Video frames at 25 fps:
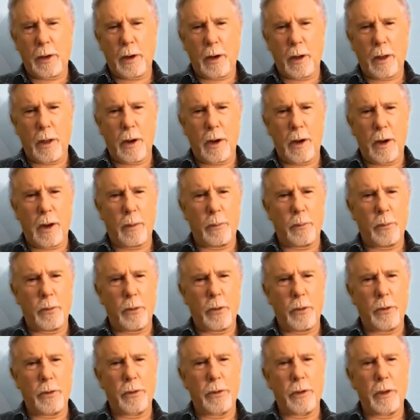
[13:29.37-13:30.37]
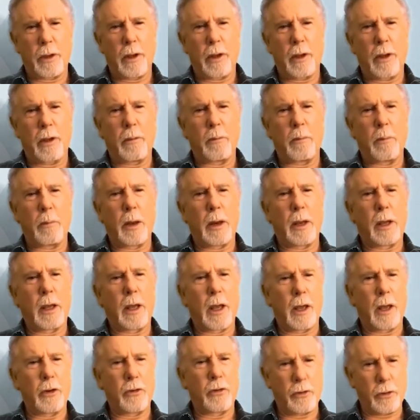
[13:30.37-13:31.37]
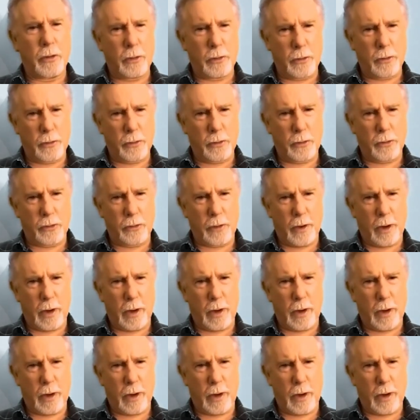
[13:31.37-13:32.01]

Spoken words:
loaded up with medications,